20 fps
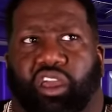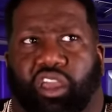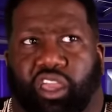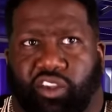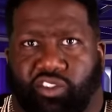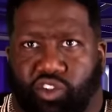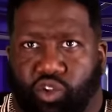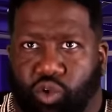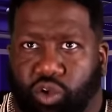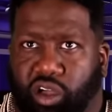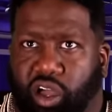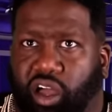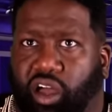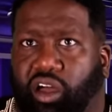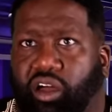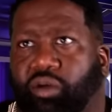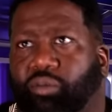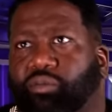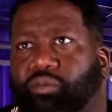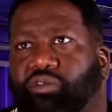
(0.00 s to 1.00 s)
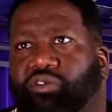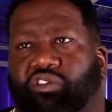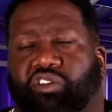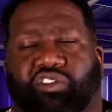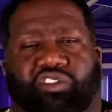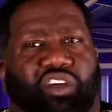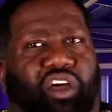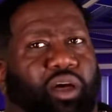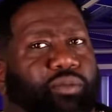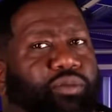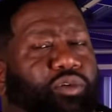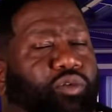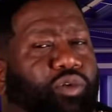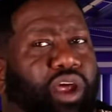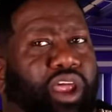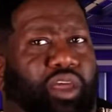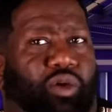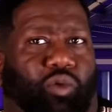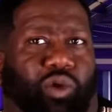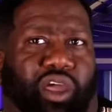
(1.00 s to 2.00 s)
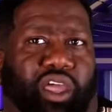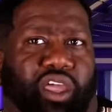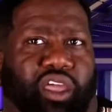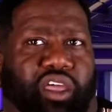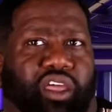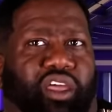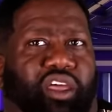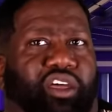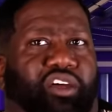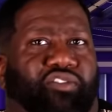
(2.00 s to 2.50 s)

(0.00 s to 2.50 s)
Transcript: If you come, just come the right way.